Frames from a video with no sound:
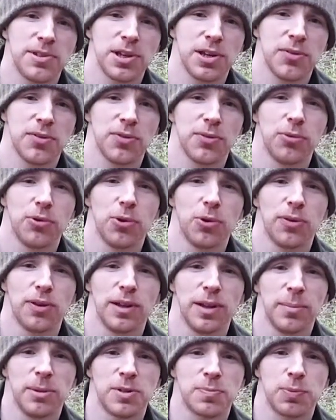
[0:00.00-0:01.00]
here from Northern
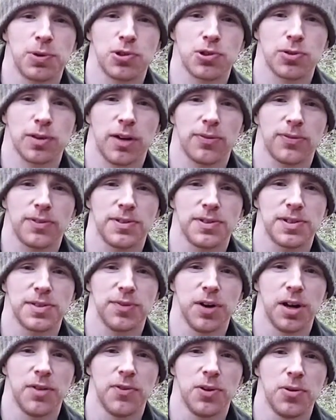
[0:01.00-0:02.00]
Limits Bushcraft and
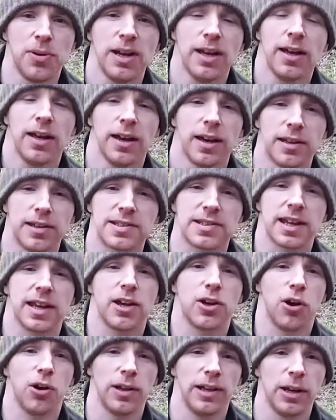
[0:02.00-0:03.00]
Survival, and today I
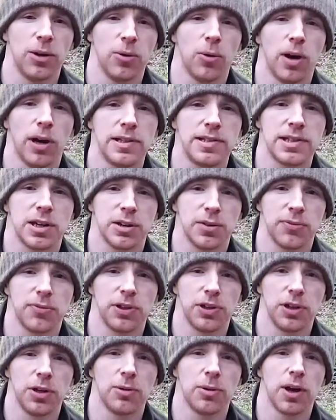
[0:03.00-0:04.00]
got a little idea for
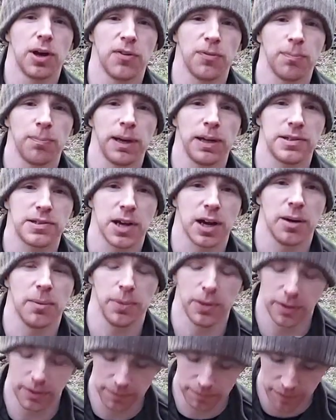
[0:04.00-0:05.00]
you that I've picked up.
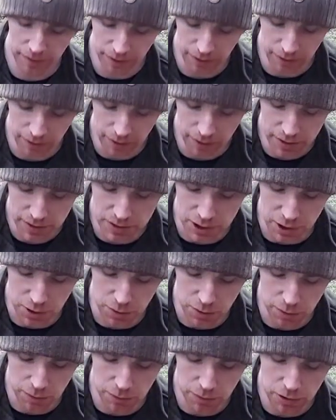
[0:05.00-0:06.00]
So,
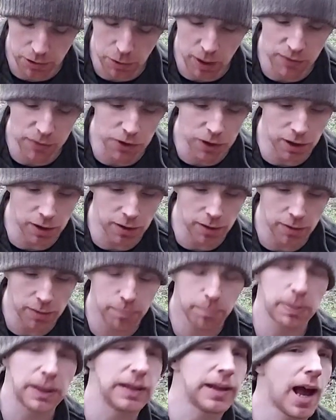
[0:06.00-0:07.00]
you ever
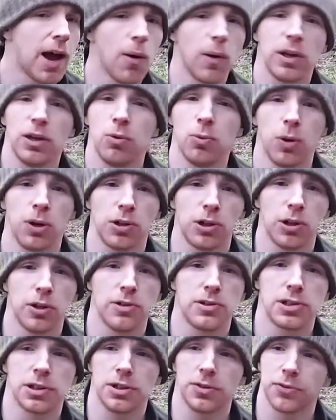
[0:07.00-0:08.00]
been out in the
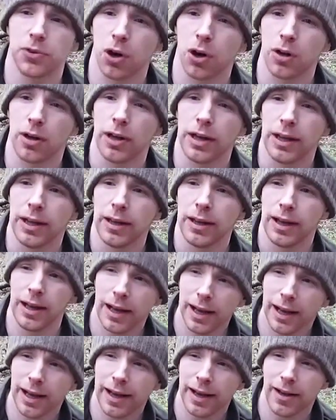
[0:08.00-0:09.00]
woodland and you've gone,
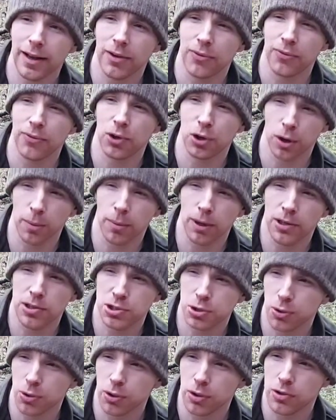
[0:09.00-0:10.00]
I forgot my
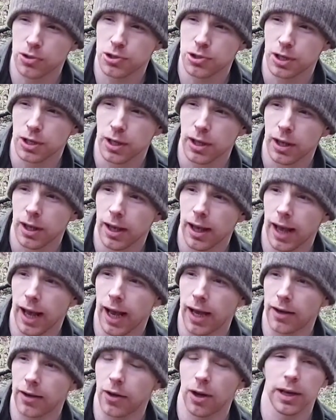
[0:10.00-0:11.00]
torch
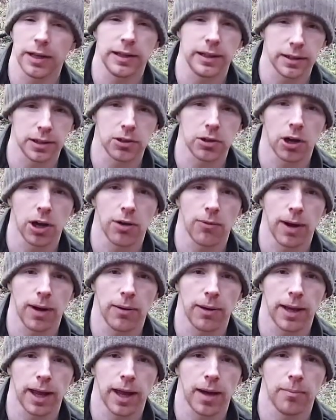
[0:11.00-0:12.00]
and I need a light
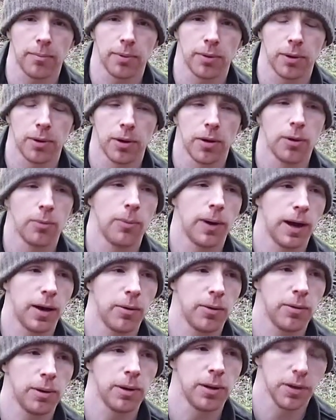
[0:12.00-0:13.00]
around camp?
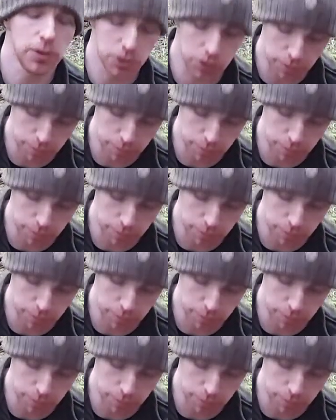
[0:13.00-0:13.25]
Well, you